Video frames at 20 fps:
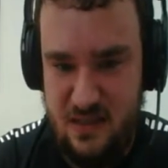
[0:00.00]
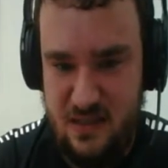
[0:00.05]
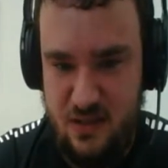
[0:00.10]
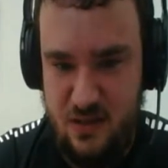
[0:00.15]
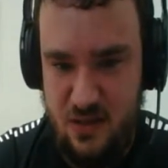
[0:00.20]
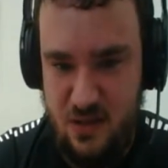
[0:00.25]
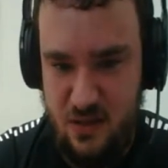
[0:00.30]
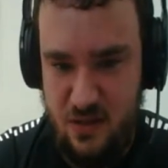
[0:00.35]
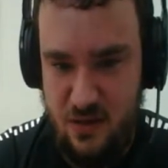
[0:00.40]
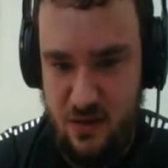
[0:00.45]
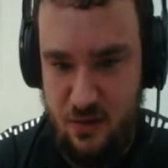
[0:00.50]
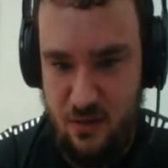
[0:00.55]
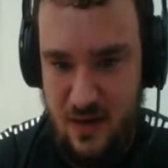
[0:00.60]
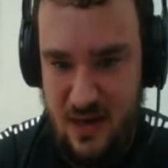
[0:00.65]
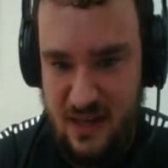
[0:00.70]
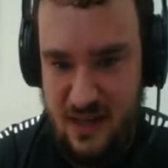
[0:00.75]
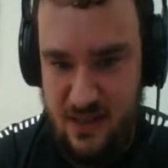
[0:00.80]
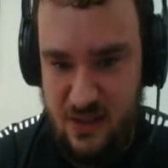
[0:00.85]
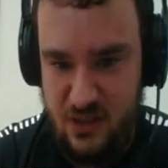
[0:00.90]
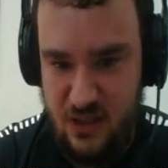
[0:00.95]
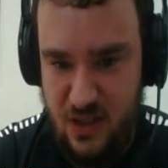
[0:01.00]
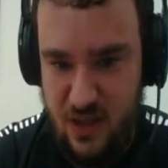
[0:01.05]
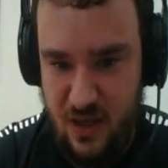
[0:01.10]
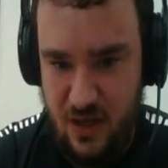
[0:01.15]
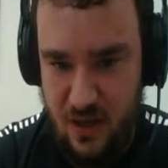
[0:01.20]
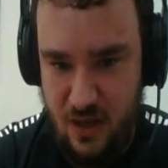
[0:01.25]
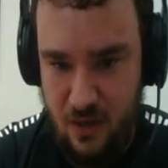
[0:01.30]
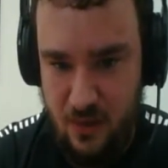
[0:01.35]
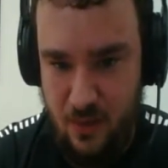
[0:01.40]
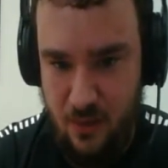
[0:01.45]
Deodorant
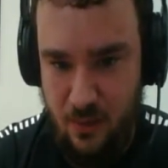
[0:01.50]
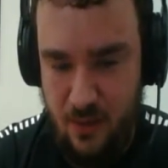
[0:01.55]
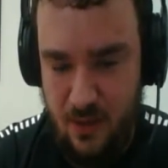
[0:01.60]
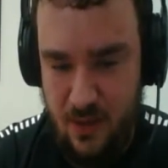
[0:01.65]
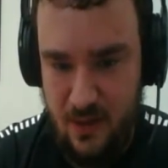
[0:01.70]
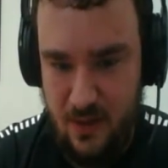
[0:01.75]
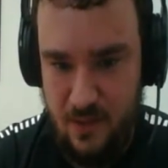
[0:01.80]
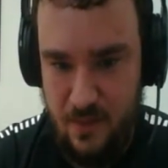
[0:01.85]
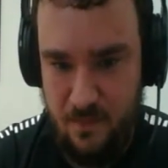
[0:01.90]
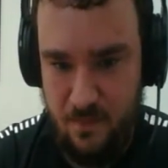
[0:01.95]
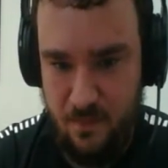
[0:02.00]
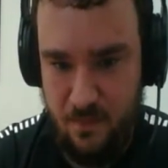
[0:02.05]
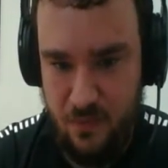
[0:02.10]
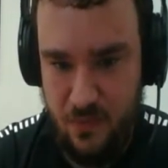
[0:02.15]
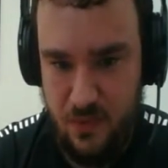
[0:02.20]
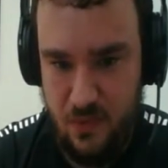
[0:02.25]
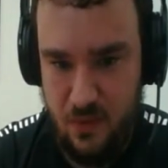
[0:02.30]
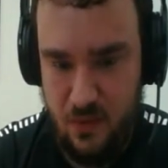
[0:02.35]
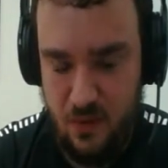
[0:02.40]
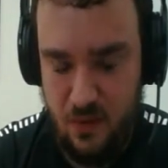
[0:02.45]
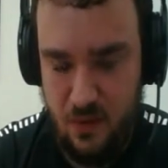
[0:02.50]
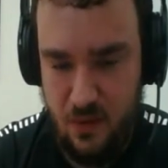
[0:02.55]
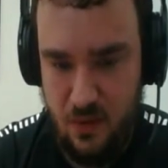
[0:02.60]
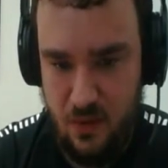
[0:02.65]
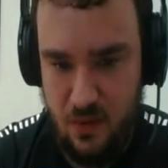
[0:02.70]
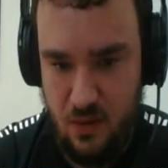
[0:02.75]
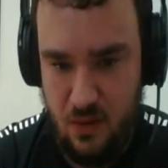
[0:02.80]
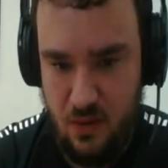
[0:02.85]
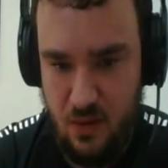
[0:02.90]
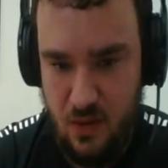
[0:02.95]
Co.
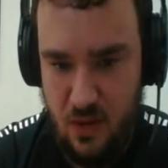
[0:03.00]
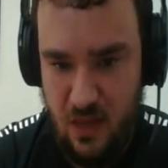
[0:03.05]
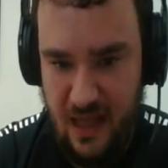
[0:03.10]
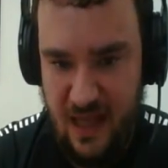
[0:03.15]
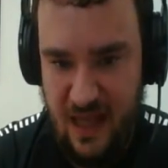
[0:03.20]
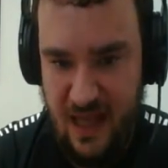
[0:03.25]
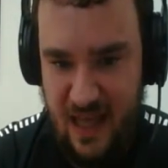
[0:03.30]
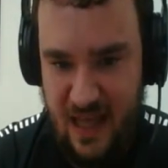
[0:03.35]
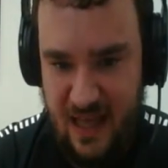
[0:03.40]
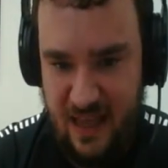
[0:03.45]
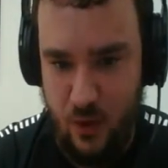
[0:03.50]
High